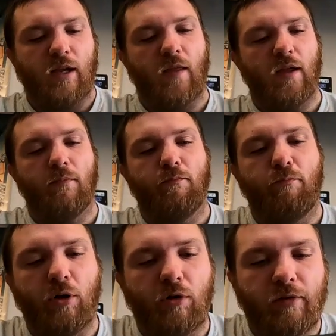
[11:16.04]
And then
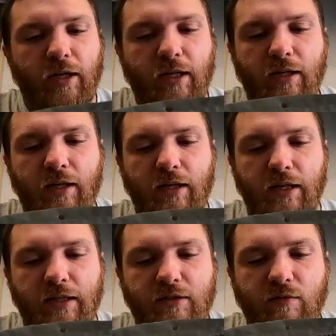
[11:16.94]
bully
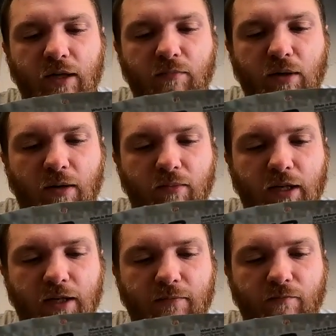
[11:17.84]
is green
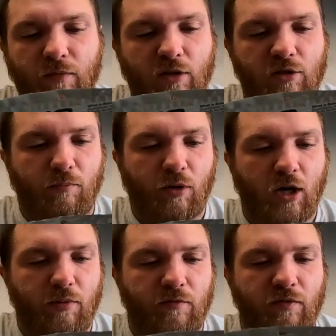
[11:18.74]
pumpkin, some
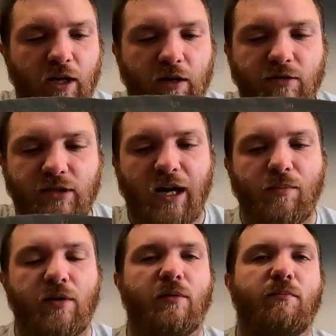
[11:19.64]
purple flake on top,
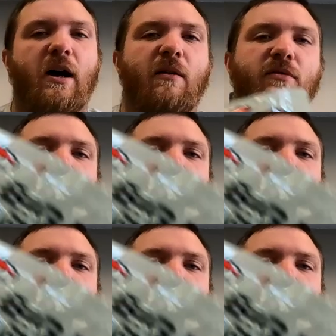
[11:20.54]
and on the bottom